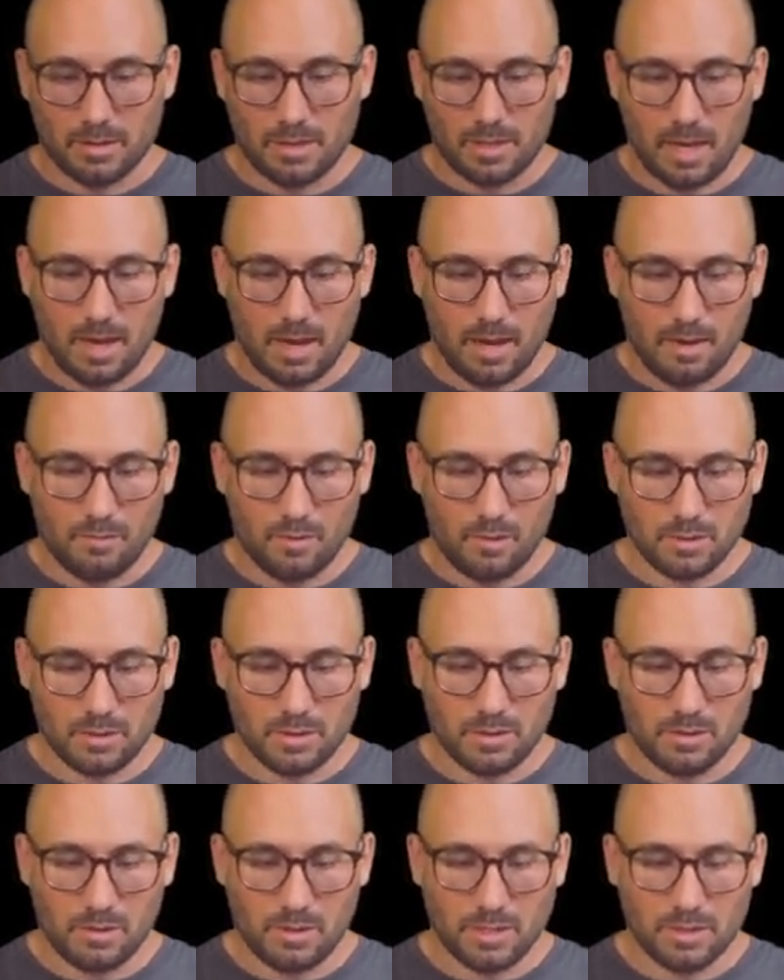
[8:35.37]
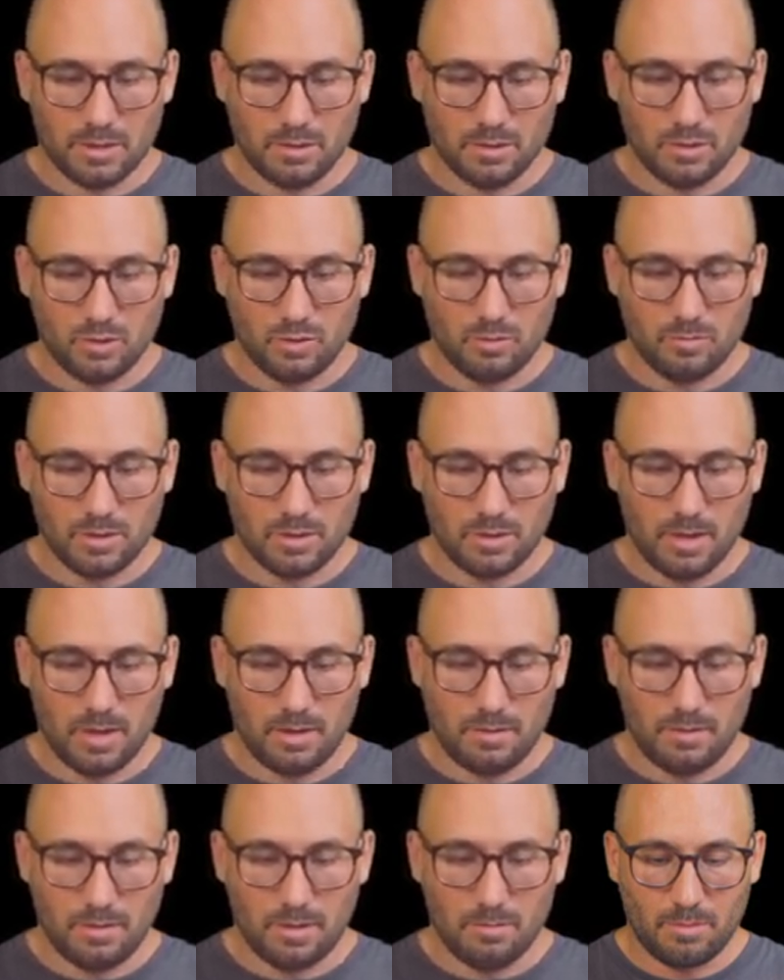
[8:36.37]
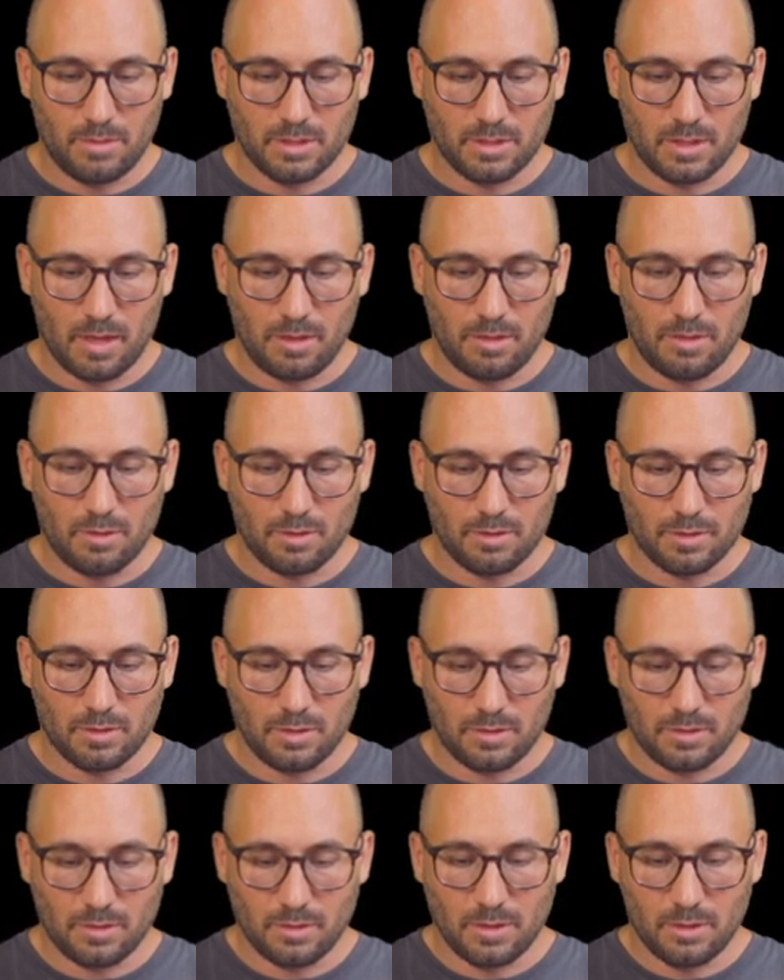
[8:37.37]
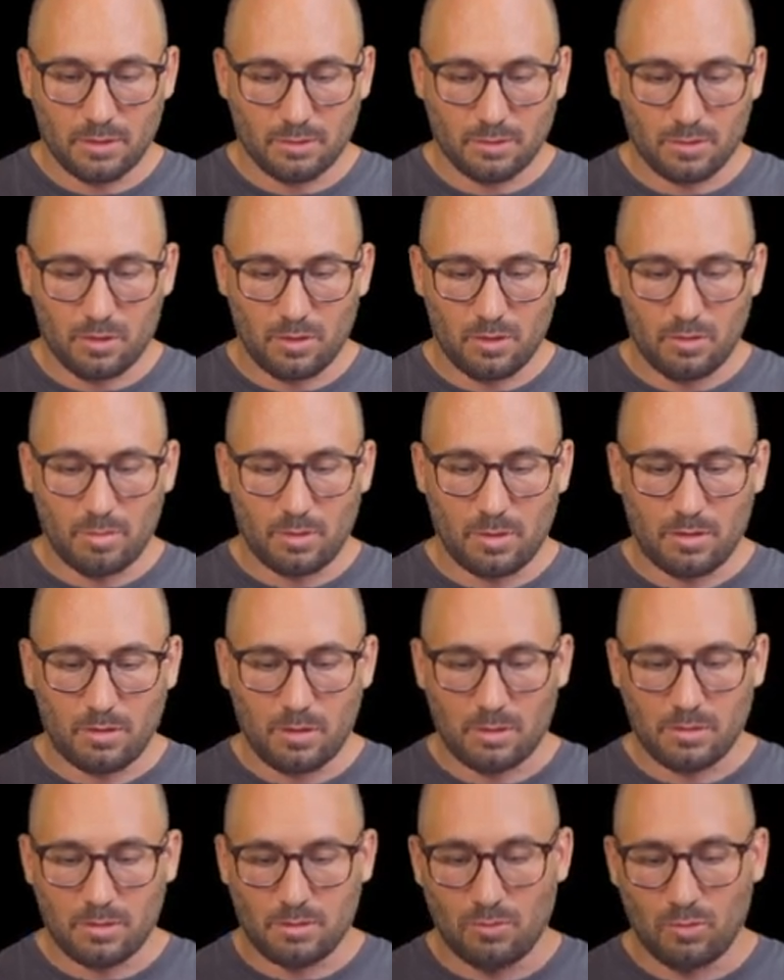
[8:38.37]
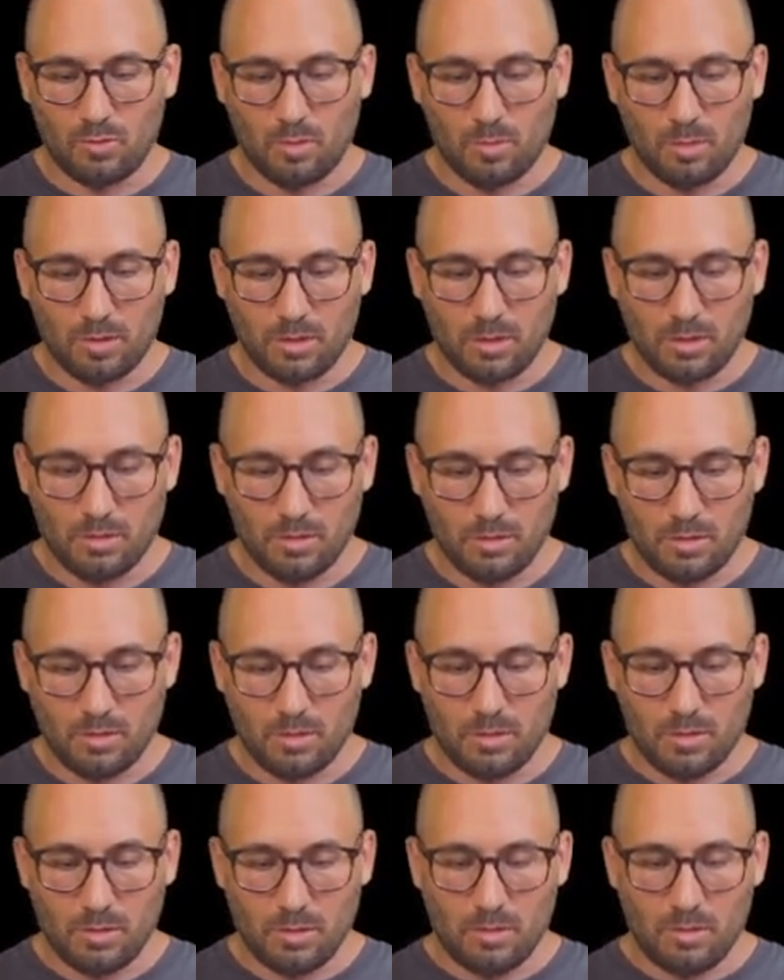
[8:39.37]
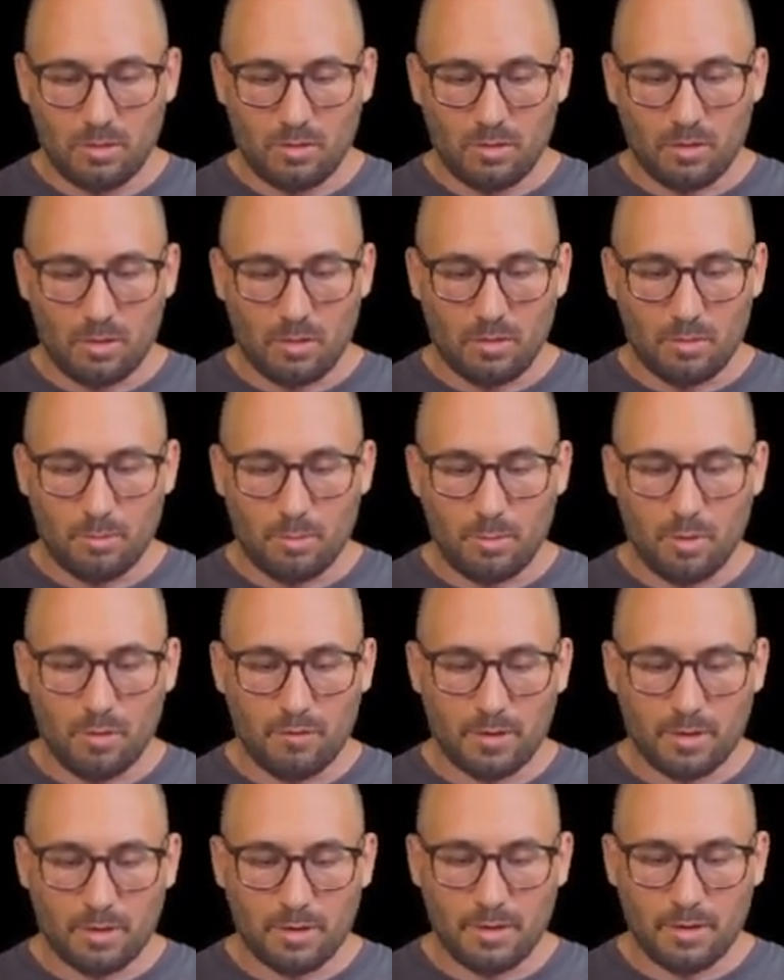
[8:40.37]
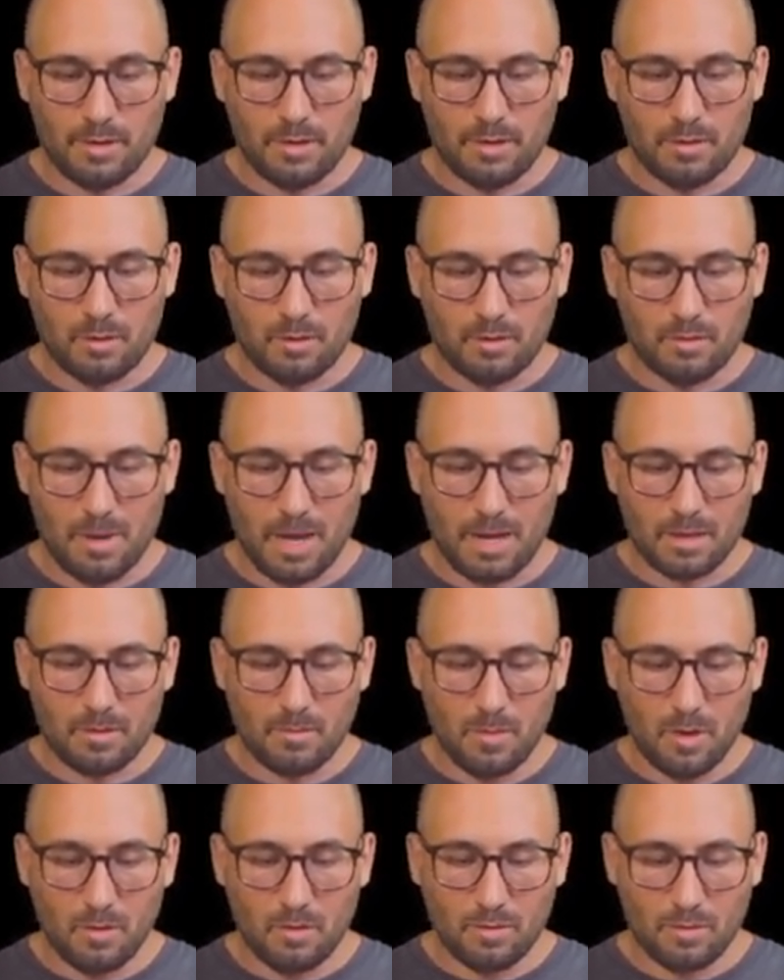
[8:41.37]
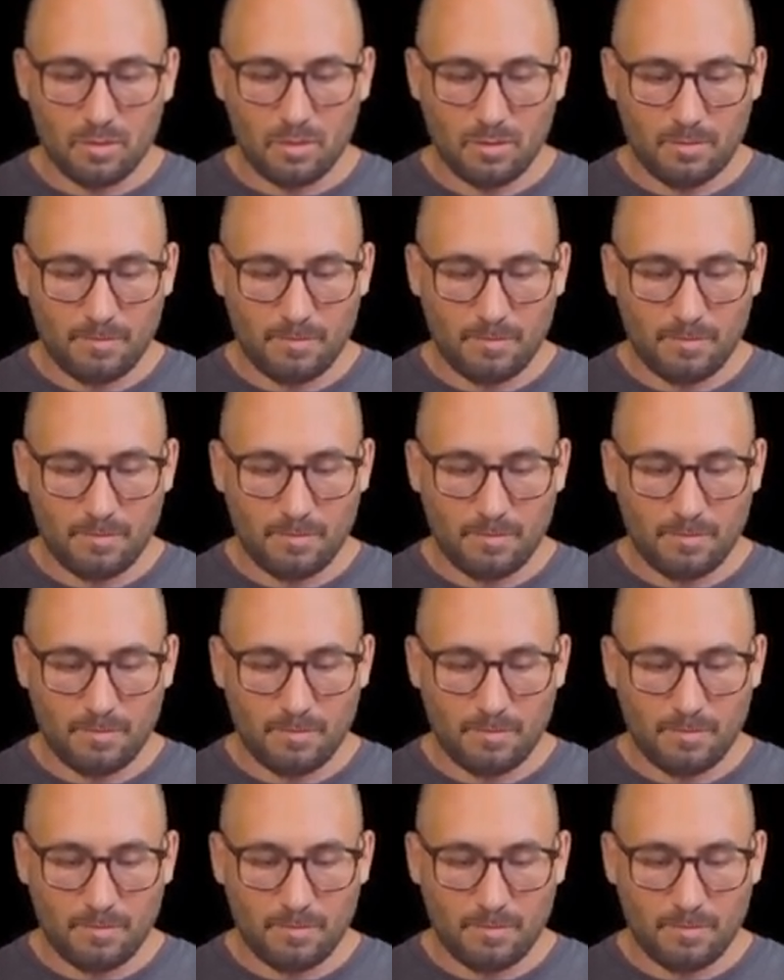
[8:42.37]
I have also this zoom slider here beside the oscilloscope, but that's normally perfectly in automatic mode.